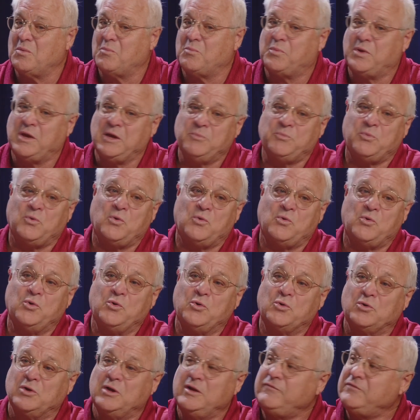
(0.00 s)
people who
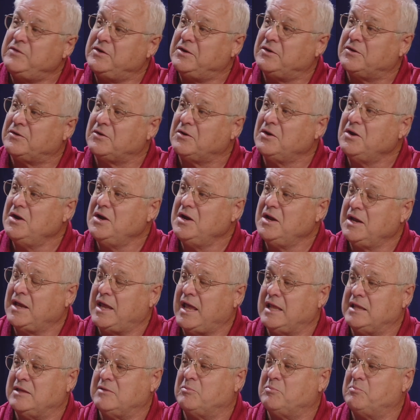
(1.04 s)
are living here
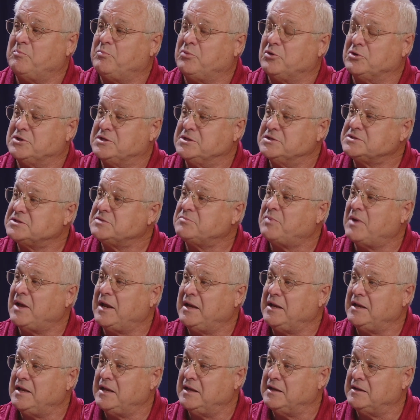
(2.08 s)
can
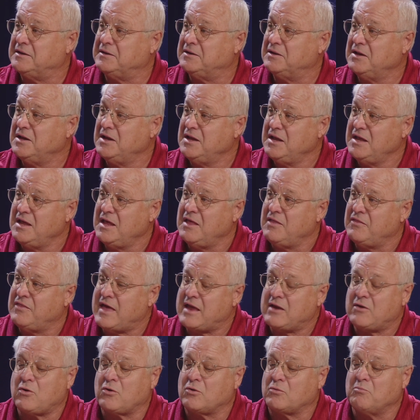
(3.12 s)
participate in,
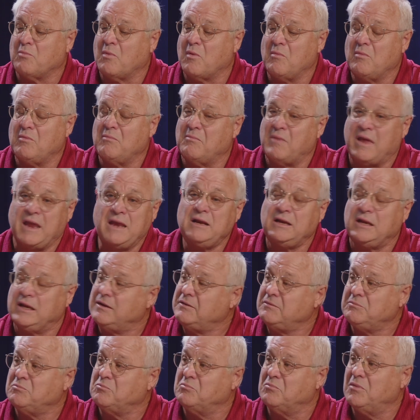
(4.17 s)
that are mainly
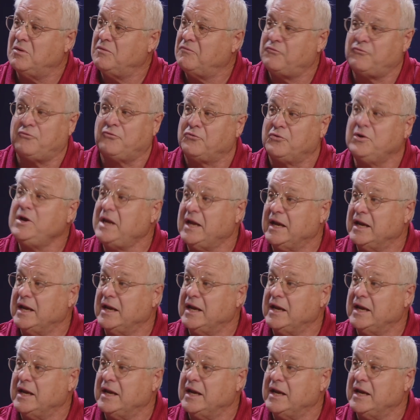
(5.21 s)
free.